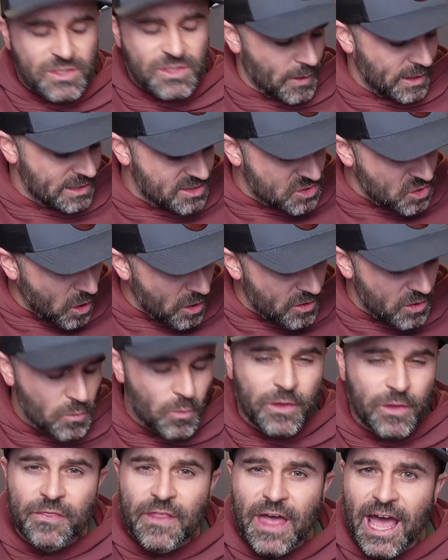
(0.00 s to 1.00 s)
So I started
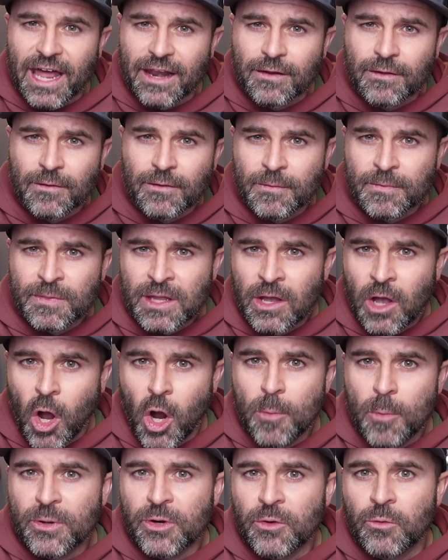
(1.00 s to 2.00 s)
with that
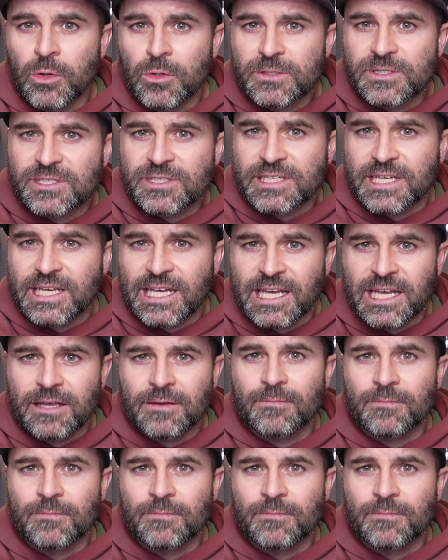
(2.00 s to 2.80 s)
open root C